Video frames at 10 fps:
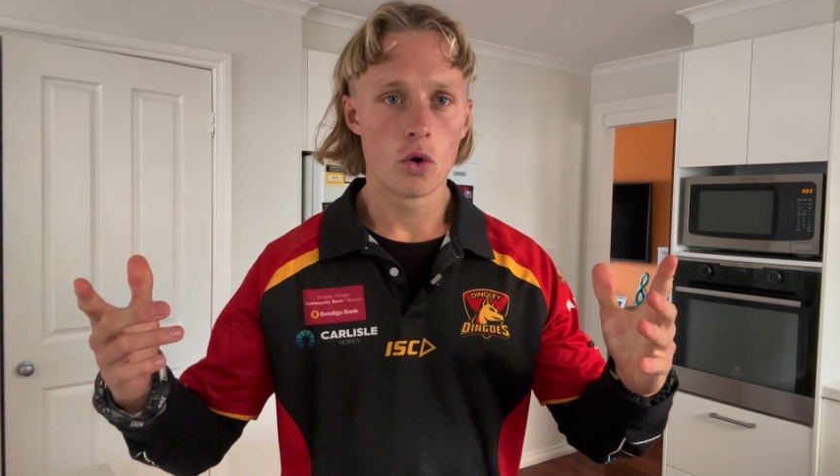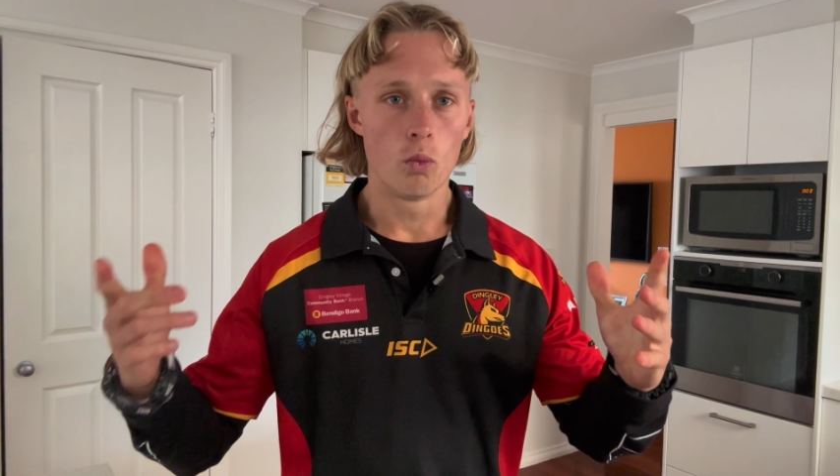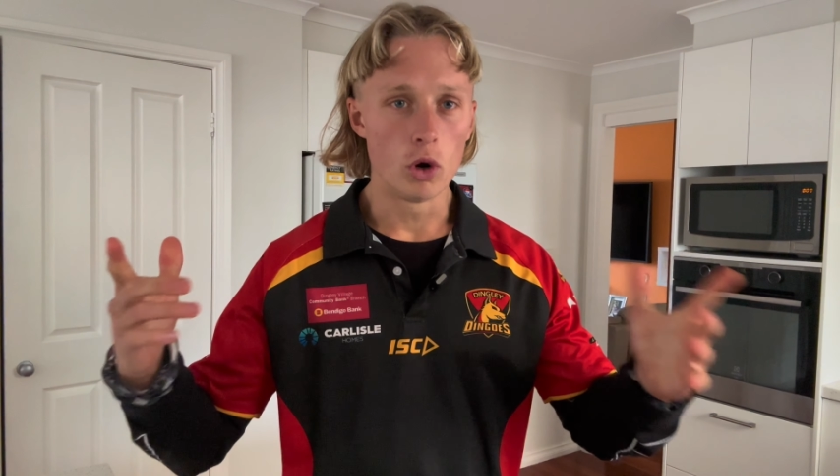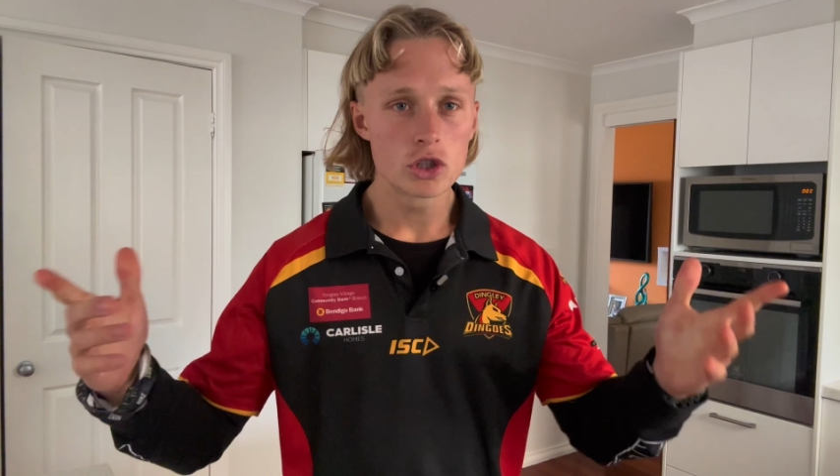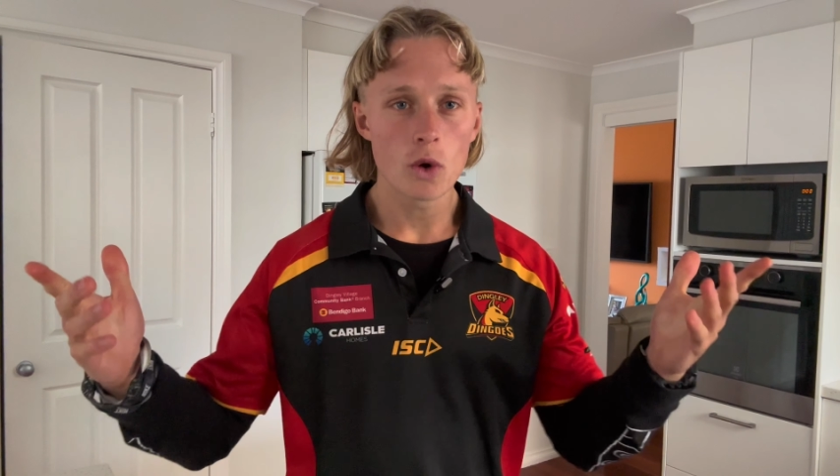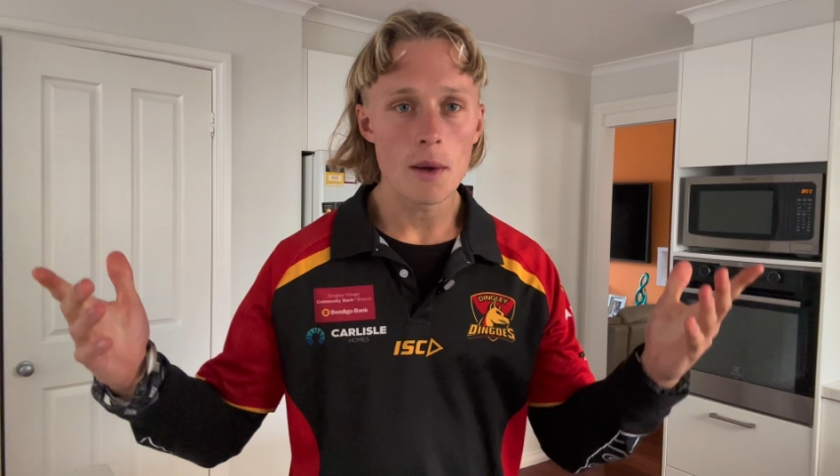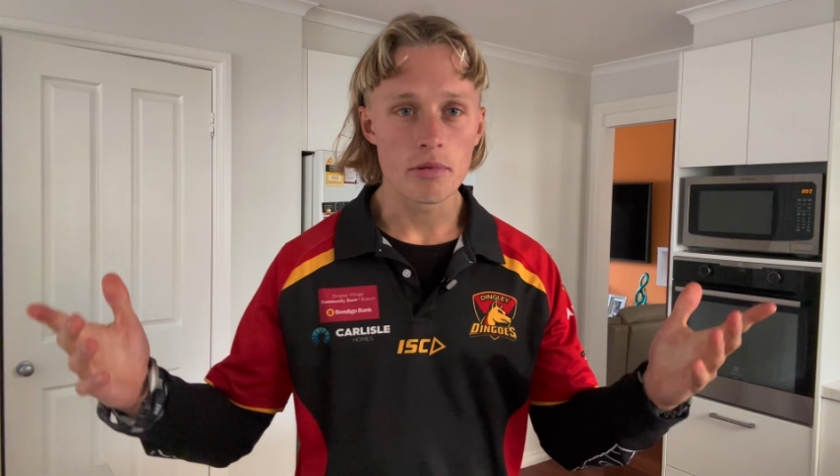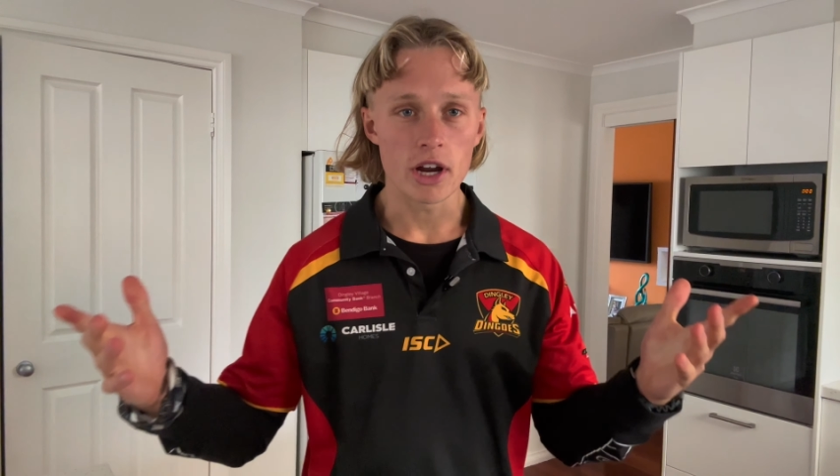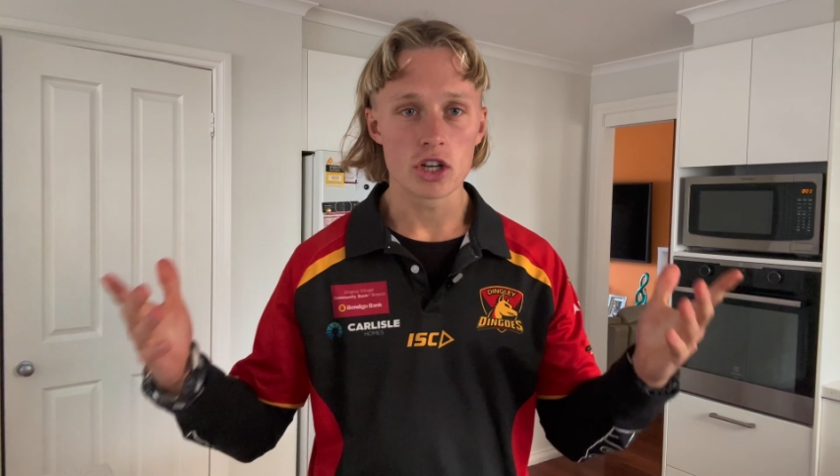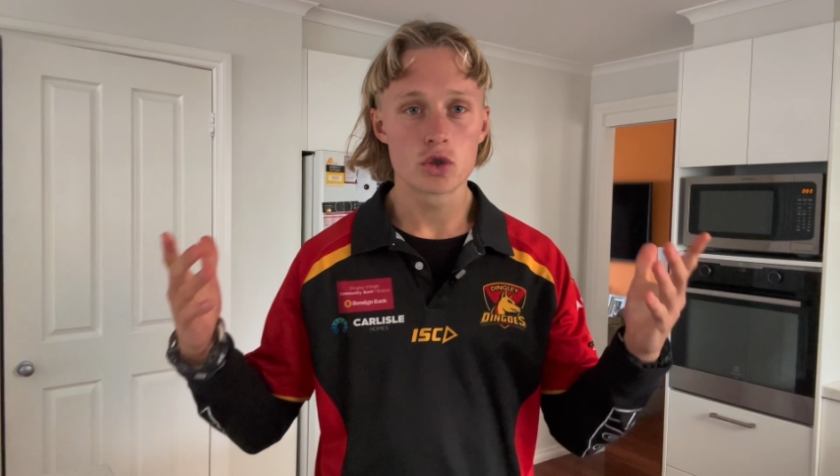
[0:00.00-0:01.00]
what do I
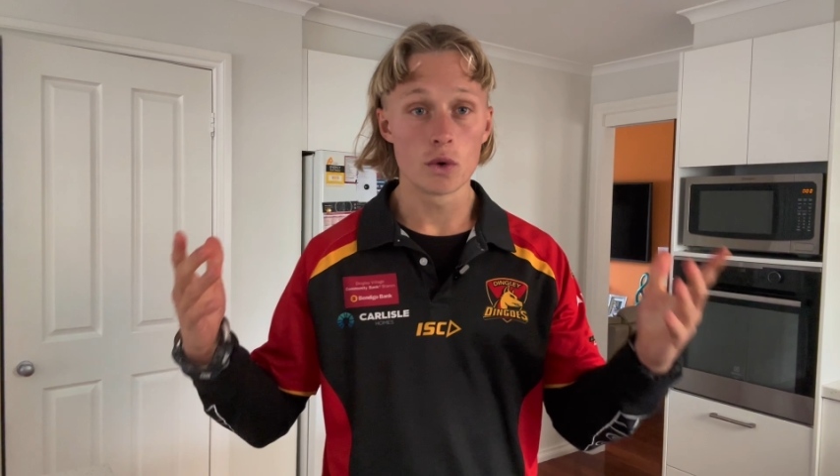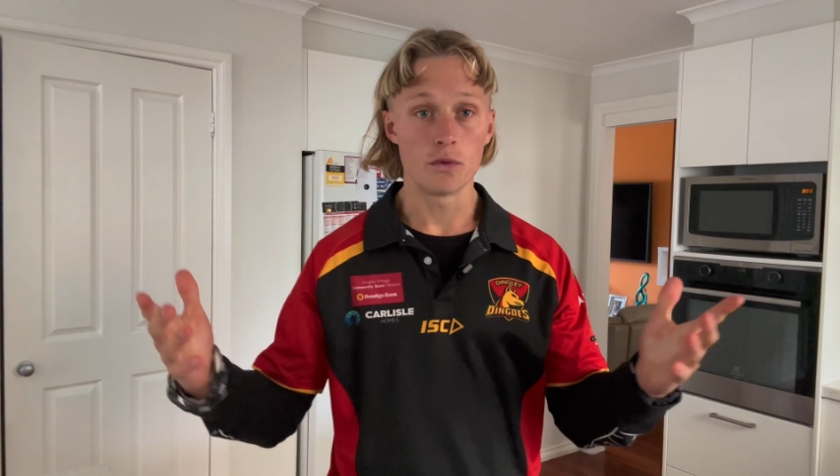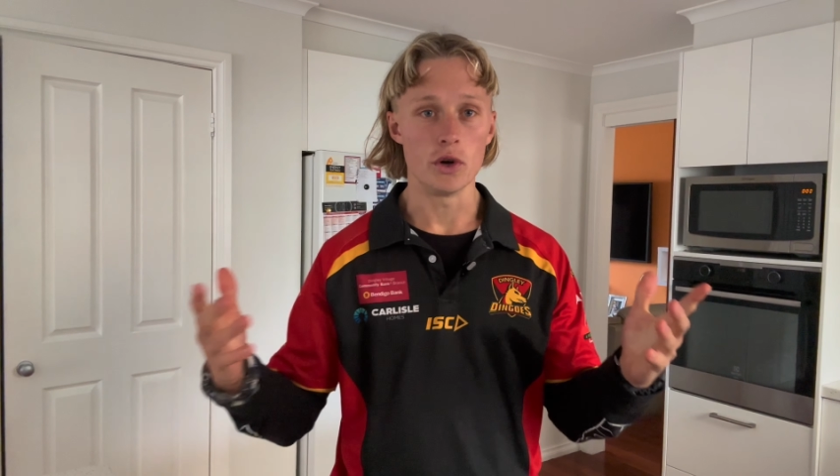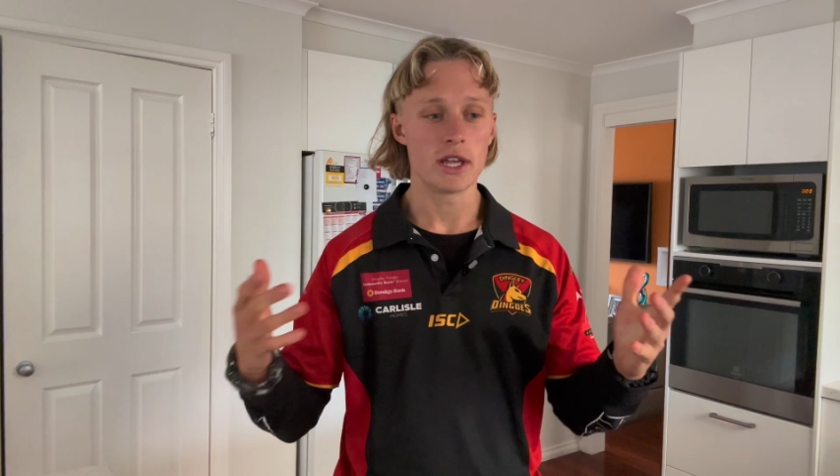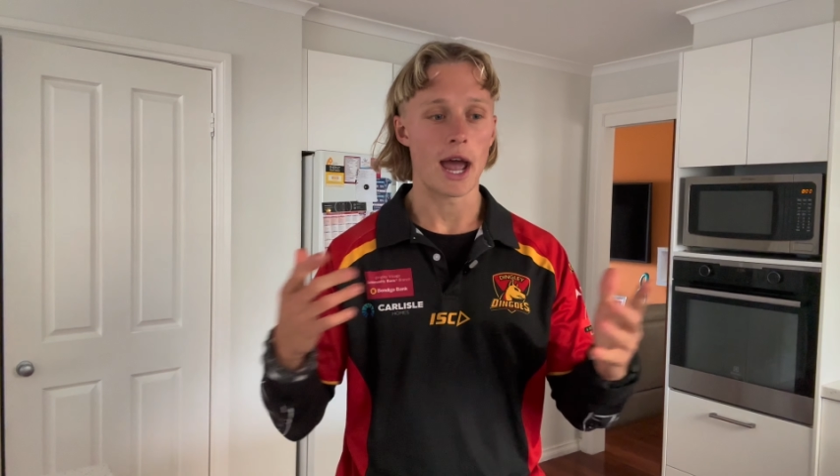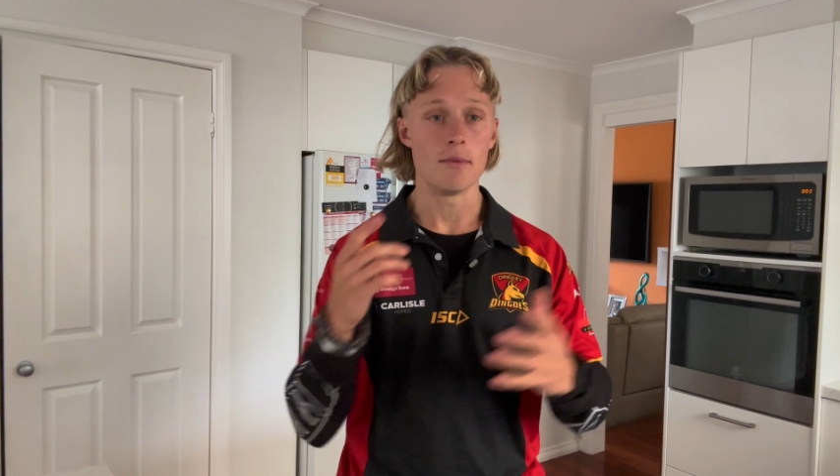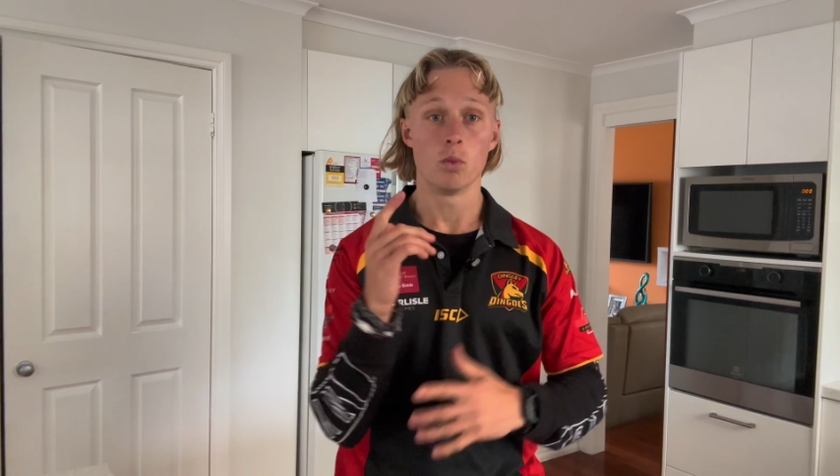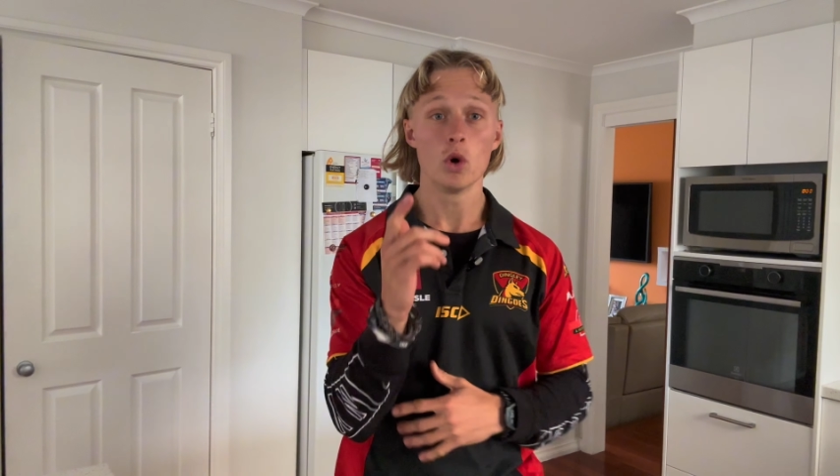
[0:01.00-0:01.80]
bring to a footy game?